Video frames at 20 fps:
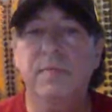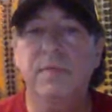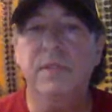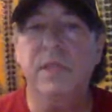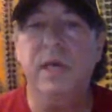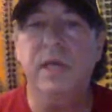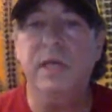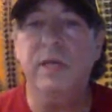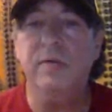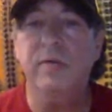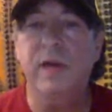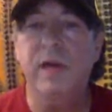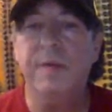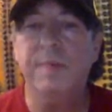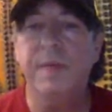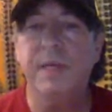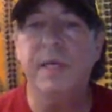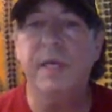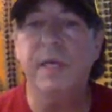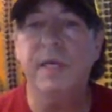Saudi
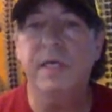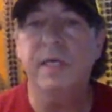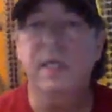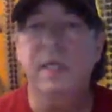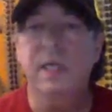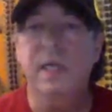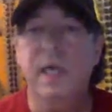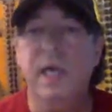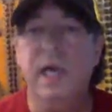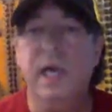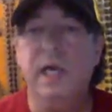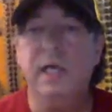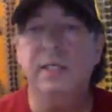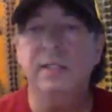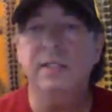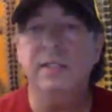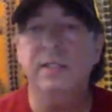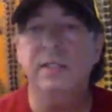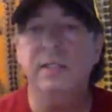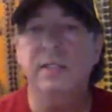Arabia
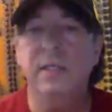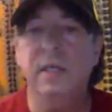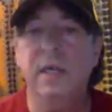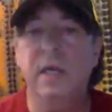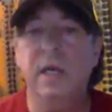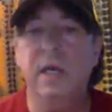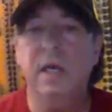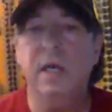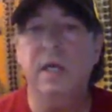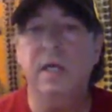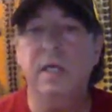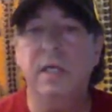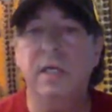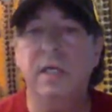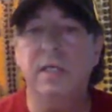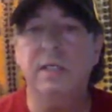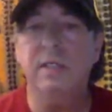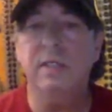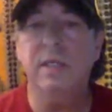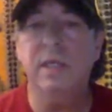is
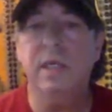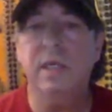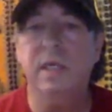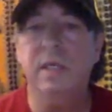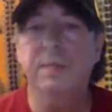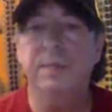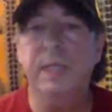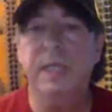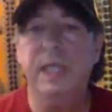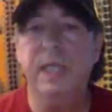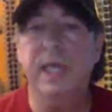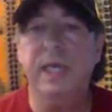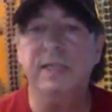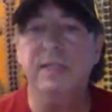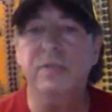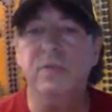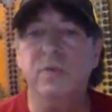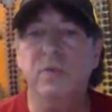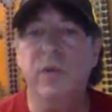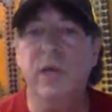a little bit
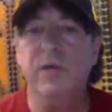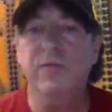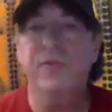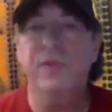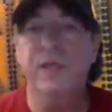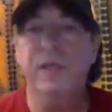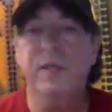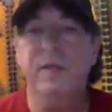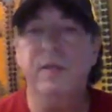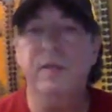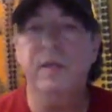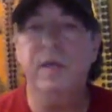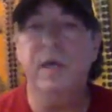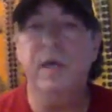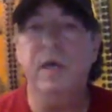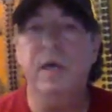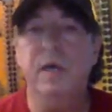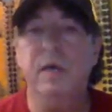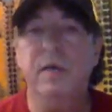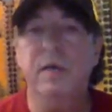less wealthy,
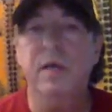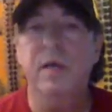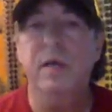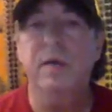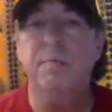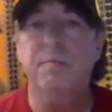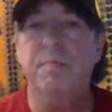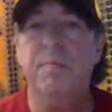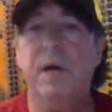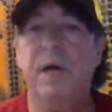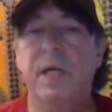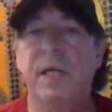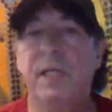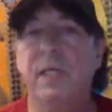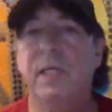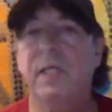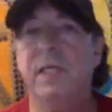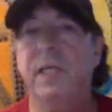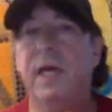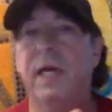but
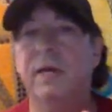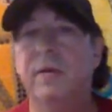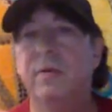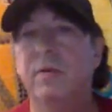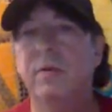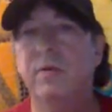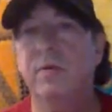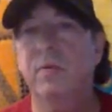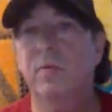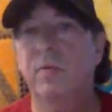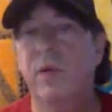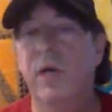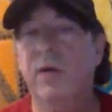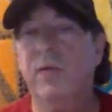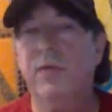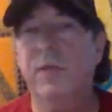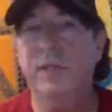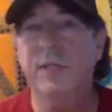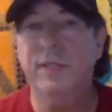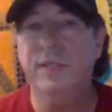that
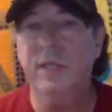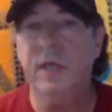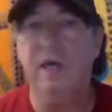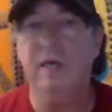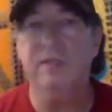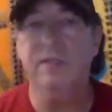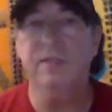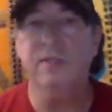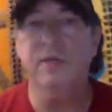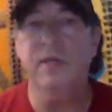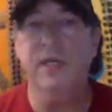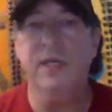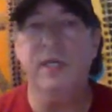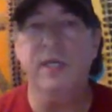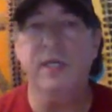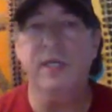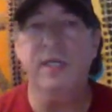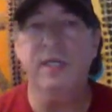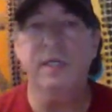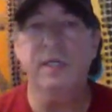wealth is
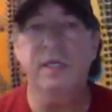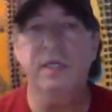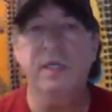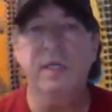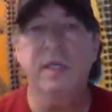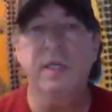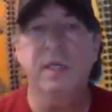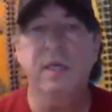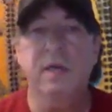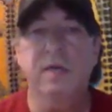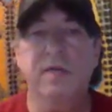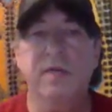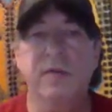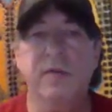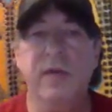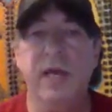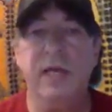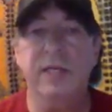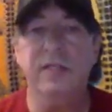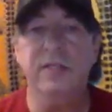concentrated in a few
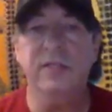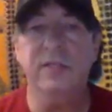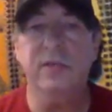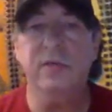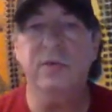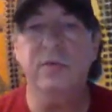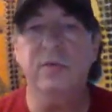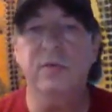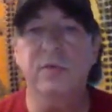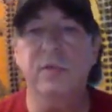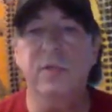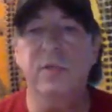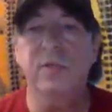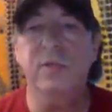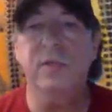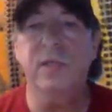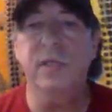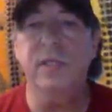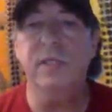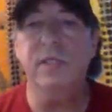hands. So you
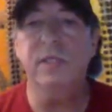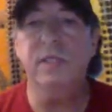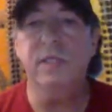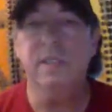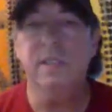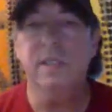can